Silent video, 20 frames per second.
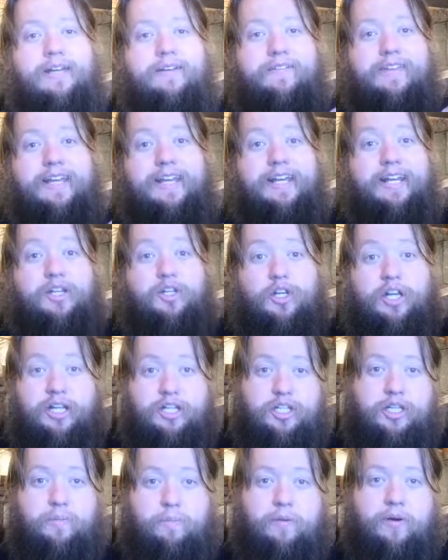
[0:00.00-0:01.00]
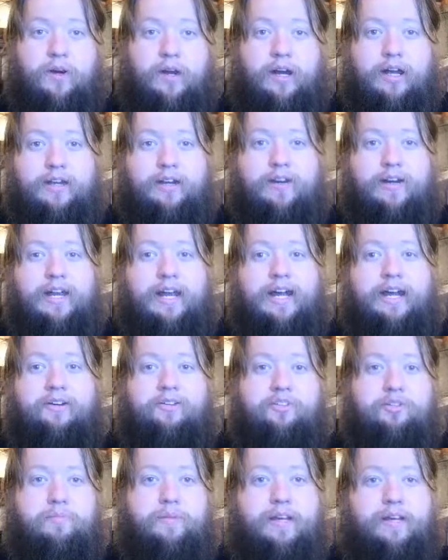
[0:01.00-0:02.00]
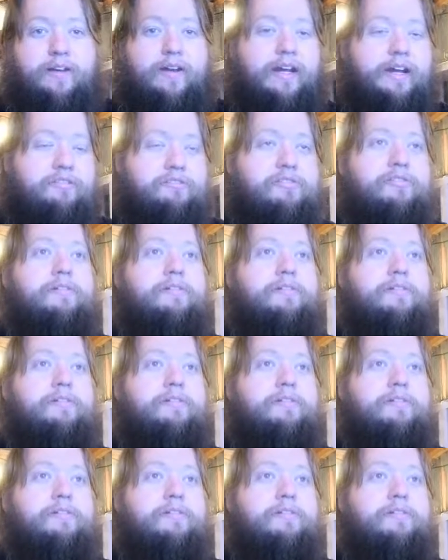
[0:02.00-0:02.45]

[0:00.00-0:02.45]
They get a chance to prod our house or make our house